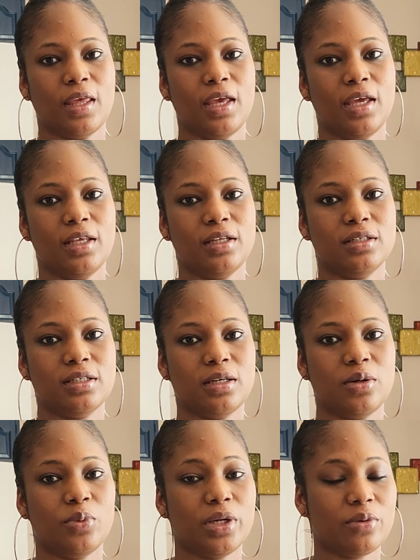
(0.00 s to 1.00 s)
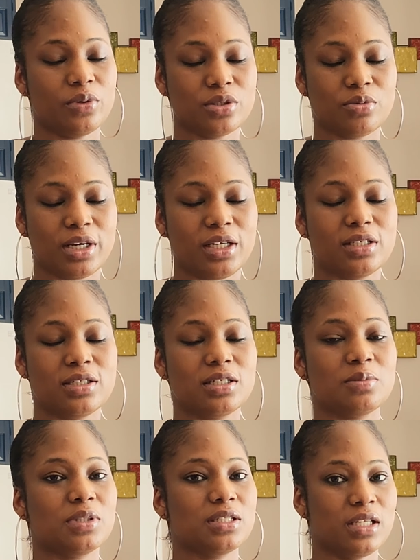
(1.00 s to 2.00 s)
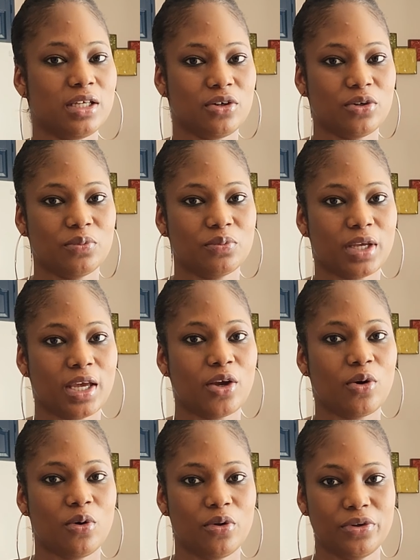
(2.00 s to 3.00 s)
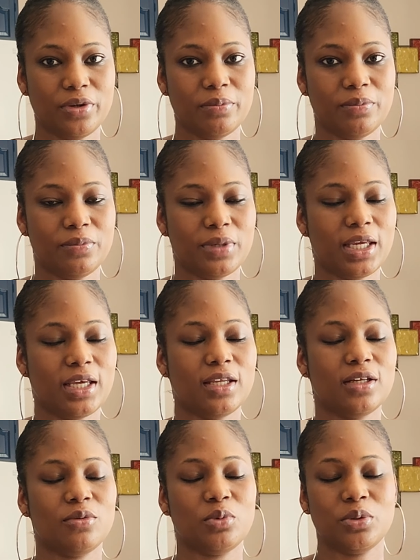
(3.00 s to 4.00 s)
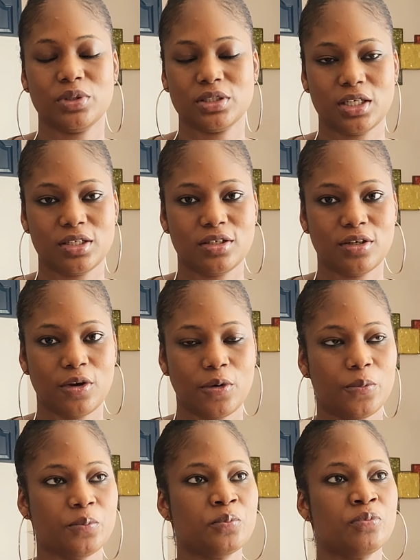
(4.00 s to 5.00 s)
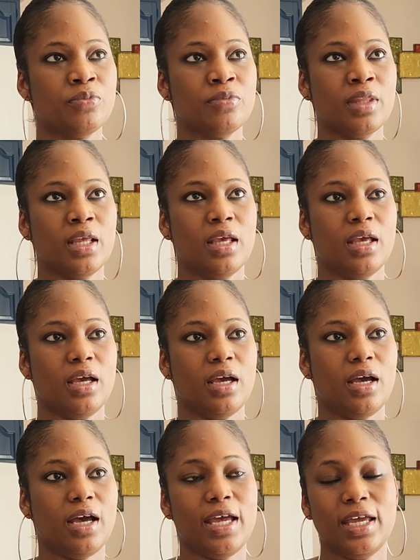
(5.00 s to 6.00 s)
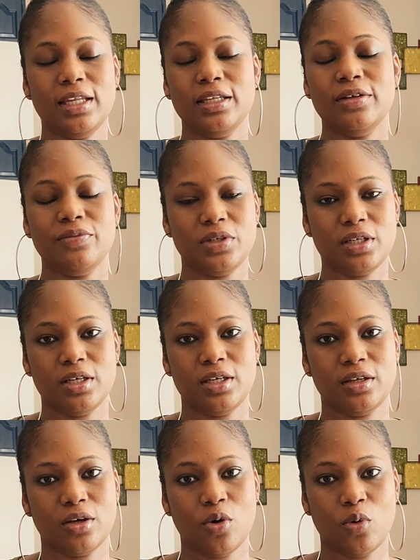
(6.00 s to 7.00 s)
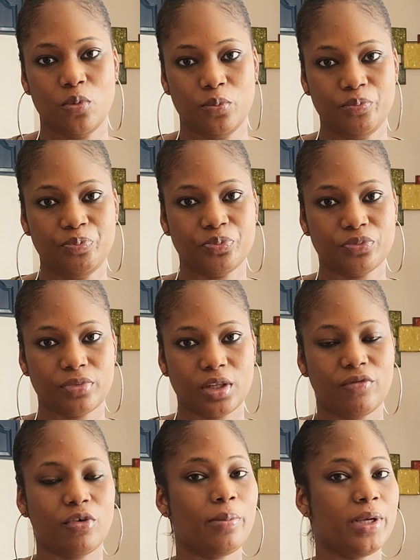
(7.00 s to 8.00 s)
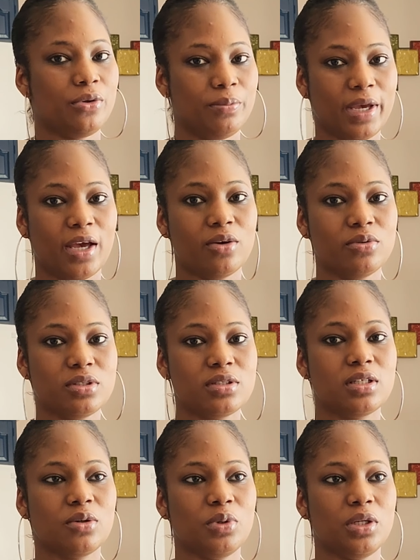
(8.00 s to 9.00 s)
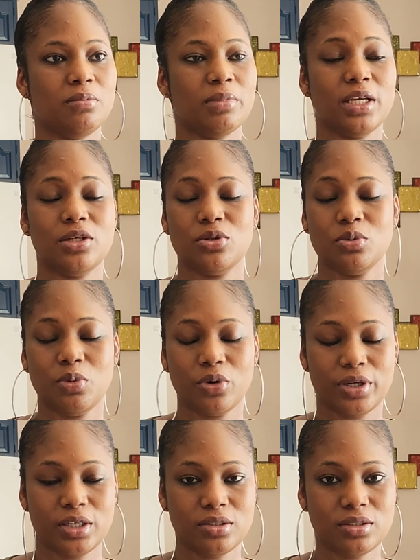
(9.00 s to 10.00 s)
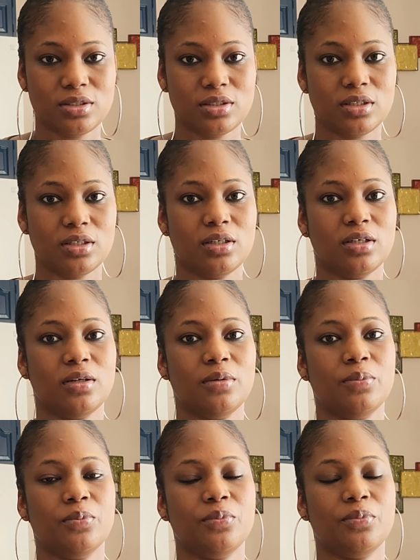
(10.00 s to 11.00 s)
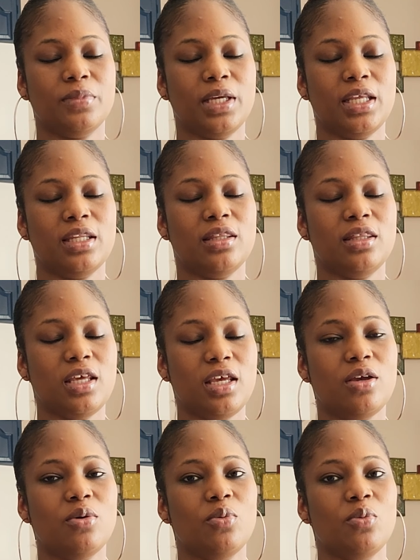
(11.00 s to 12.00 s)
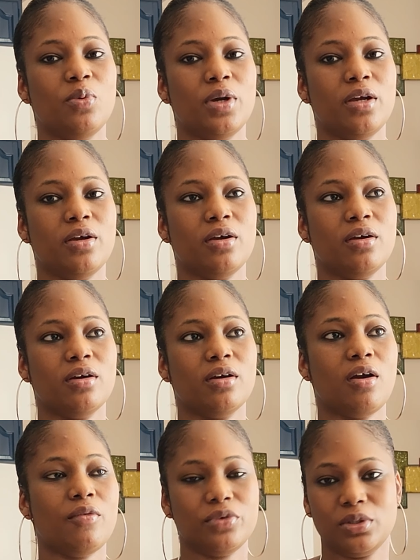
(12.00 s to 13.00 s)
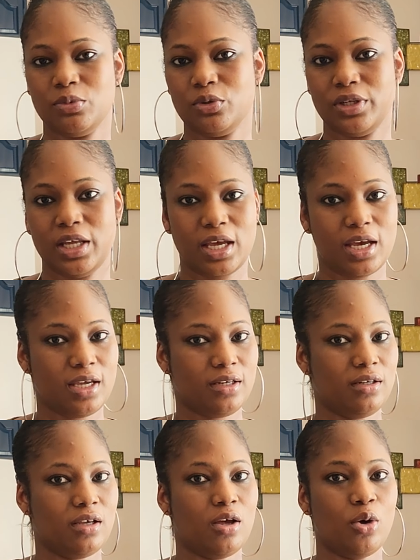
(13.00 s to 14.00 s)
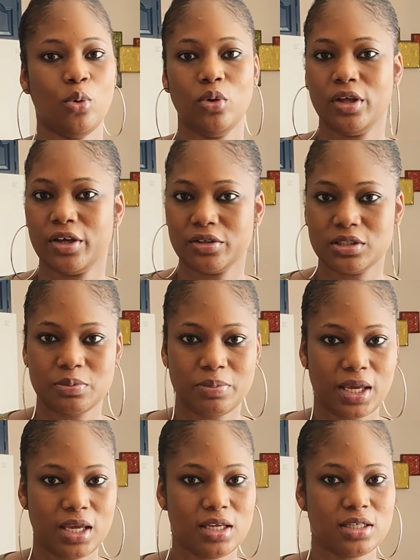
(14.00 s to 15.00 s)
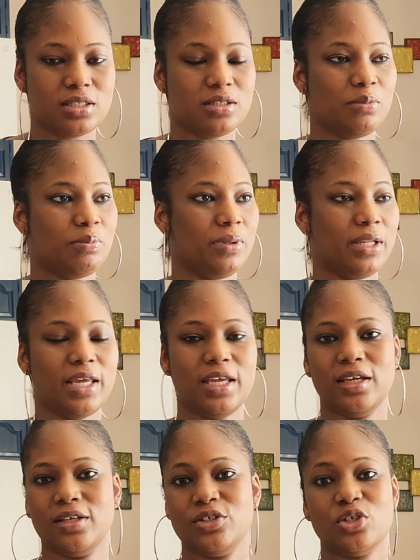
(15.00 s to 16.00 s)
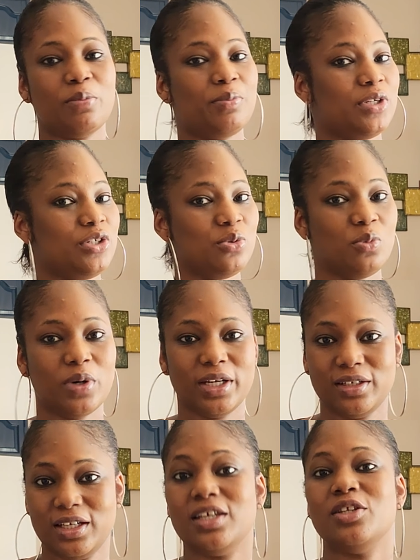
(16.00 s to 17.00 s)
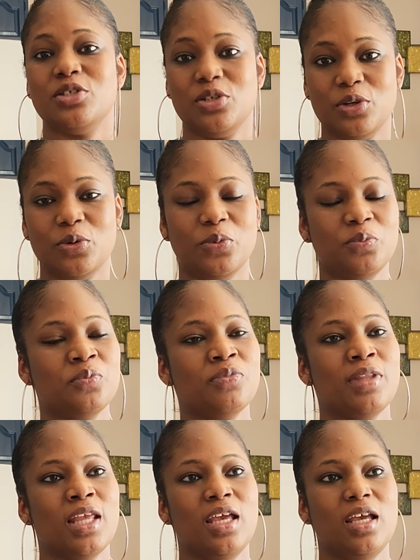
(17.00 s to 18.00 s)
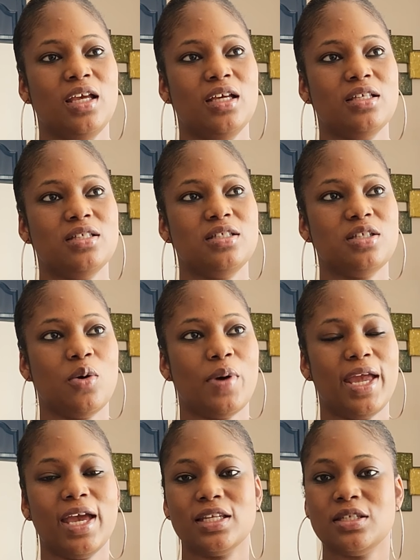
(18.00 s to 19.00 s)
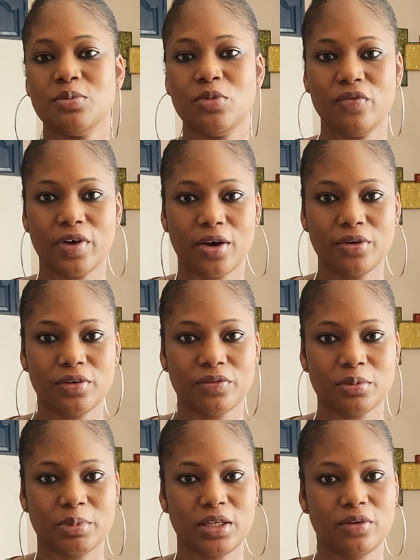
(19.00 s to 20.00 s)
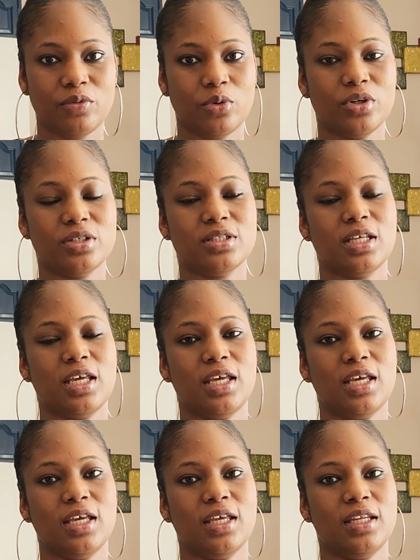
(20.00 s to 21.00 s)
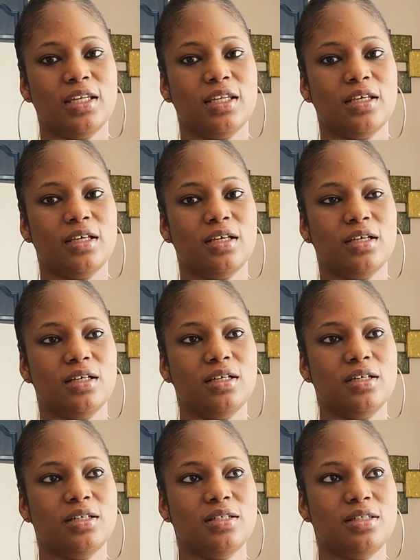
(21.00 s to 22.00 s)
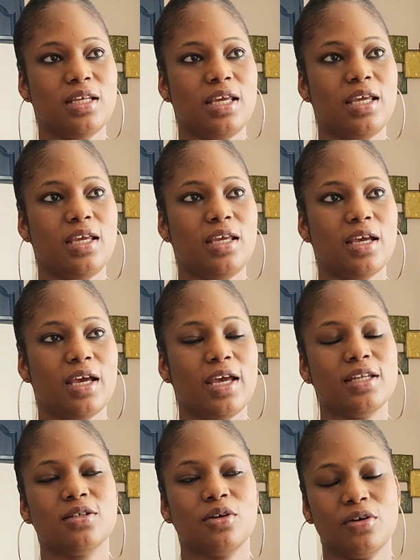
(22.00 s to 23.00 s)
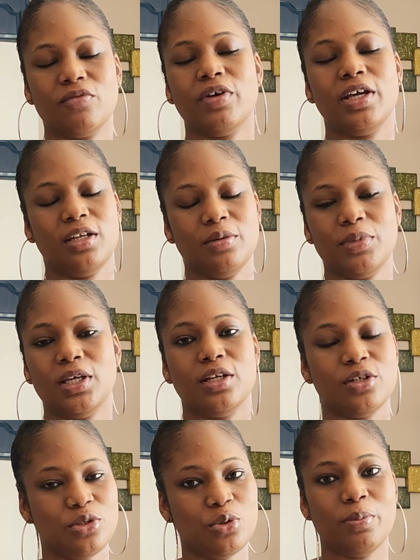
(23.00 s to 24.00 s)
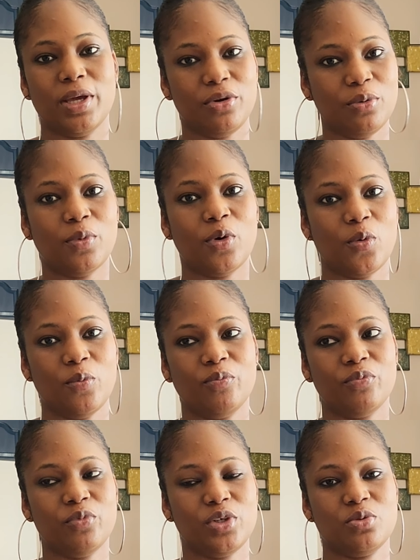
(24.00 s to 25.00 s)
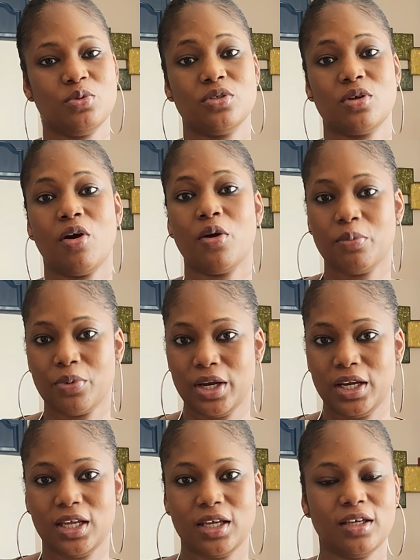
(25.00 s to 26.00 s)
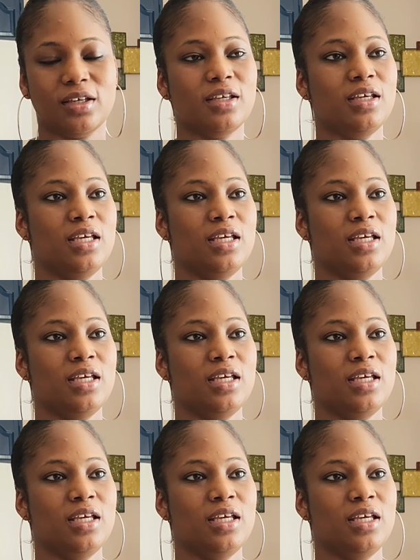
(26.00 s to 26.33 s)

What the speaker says: and when I was ready, 6 months later, I called him and we were set to go. I lived in a home, a 4-bedroom house with my 2 boys, and they were comfortable. They had a whole lot of space to play and jump and do what kids do. So I had to move out after my divorce, and I had to confine them in a 2-bedroom home, which was heartbreaking.